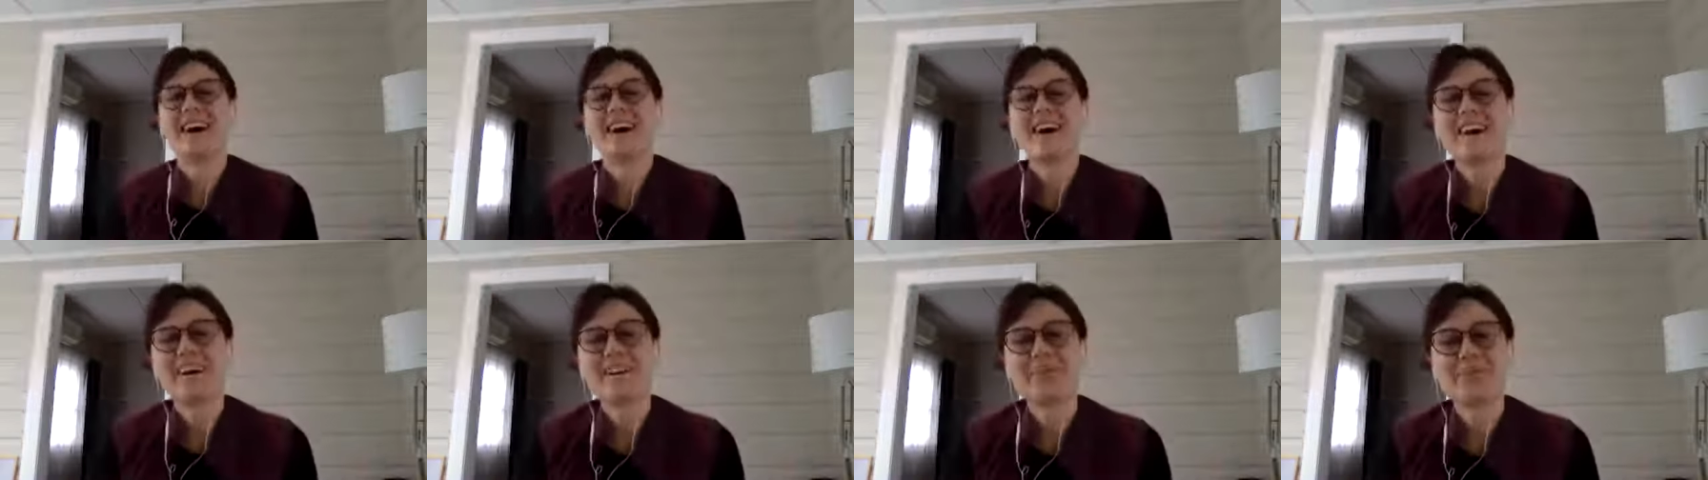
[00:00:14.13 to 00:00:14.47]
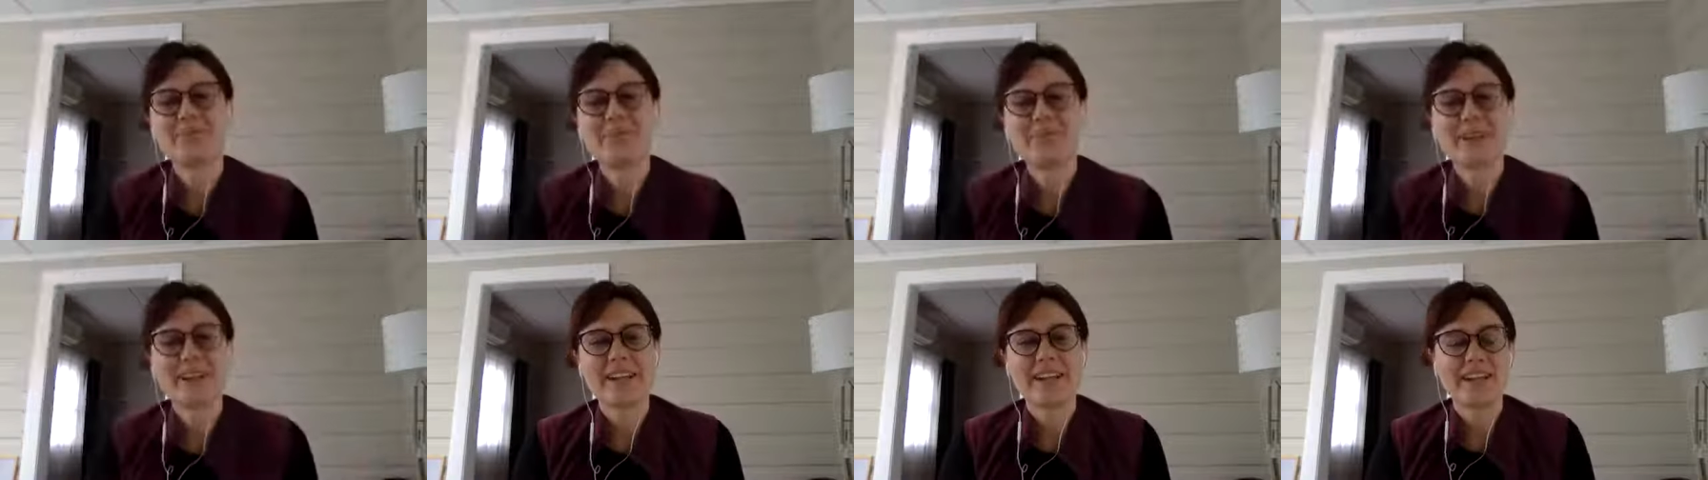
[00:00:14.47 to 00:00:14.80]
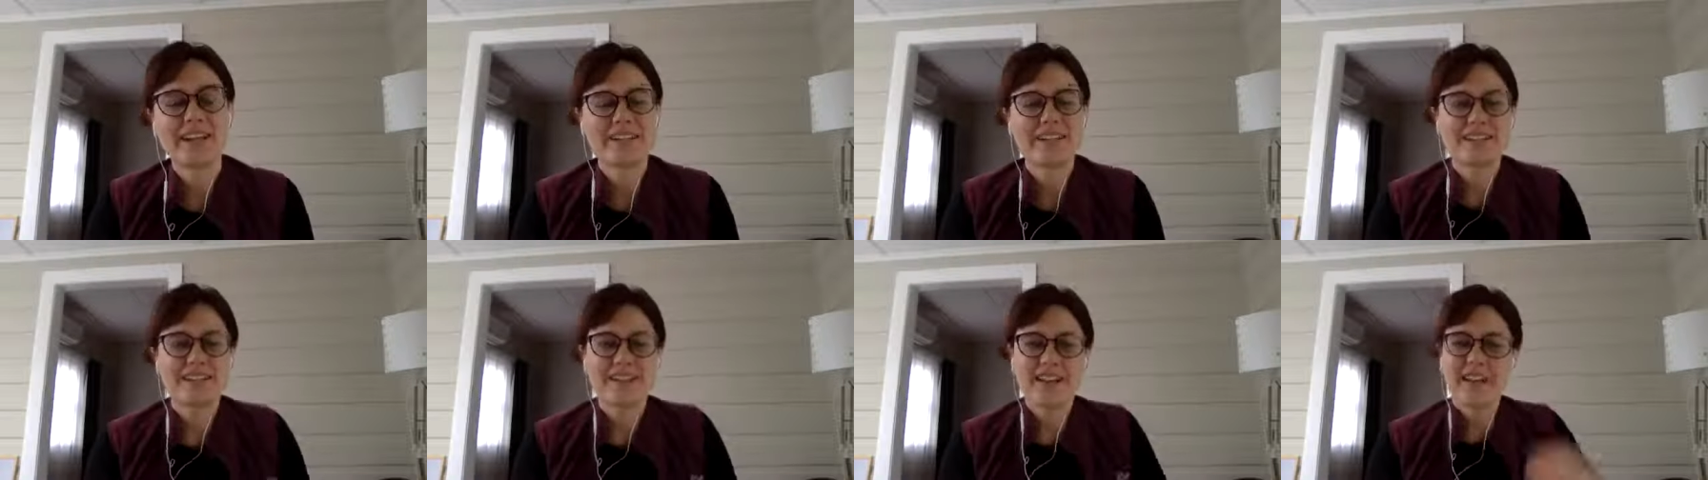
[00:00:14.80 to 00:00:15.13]
I'm pretty
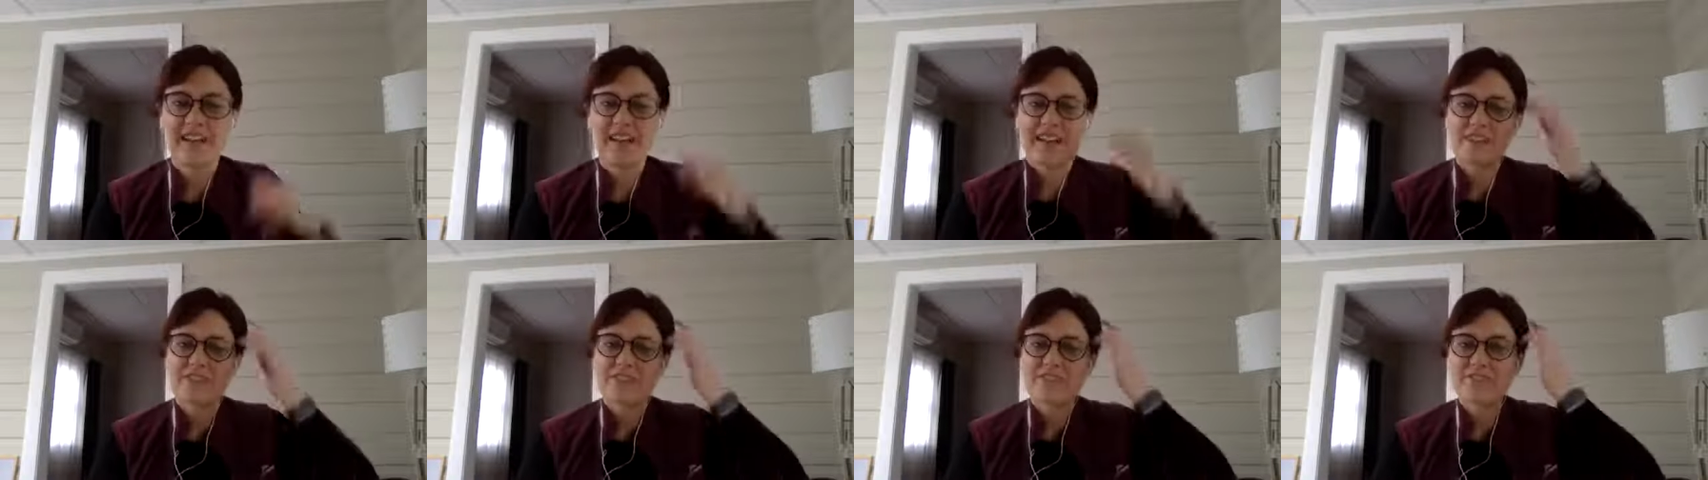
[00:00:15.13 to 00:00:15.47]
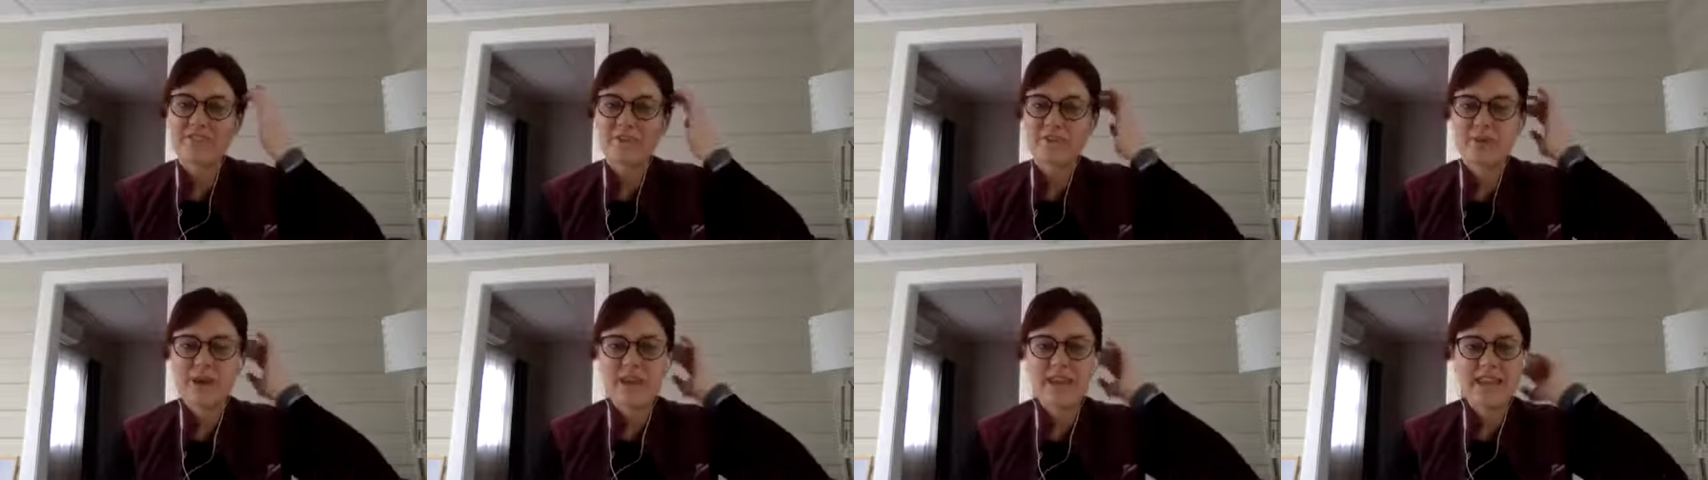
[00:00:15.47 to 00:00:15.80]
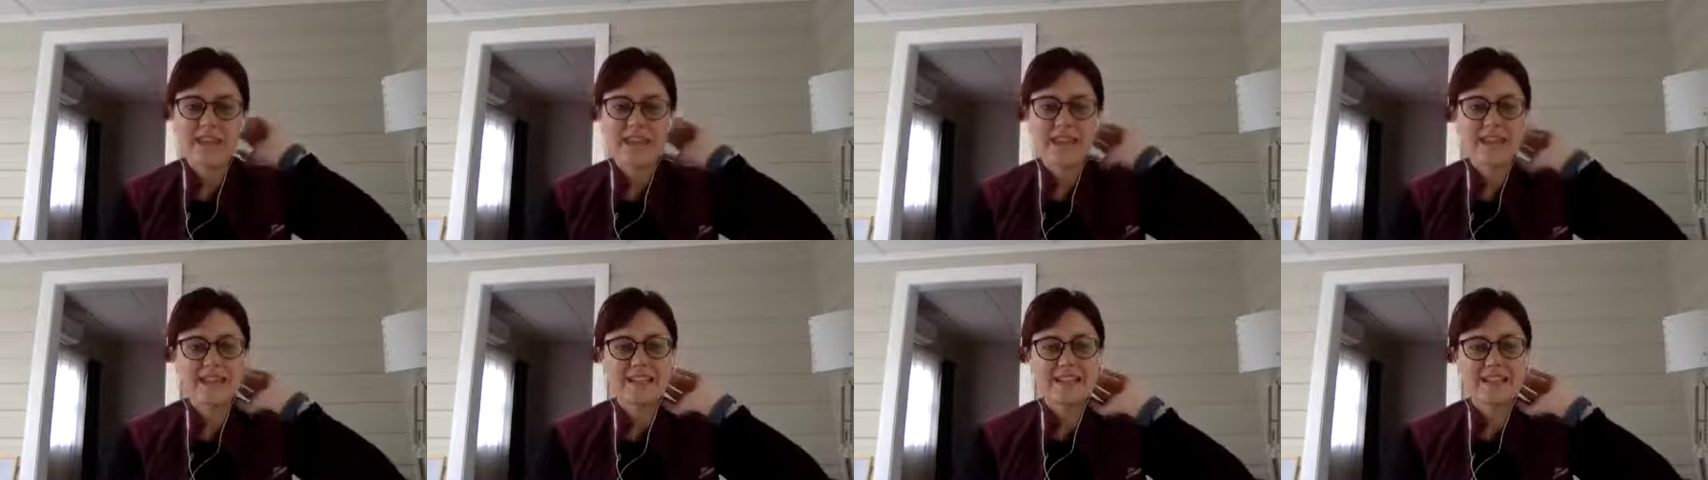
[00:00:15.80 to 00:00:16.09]
excited for the week.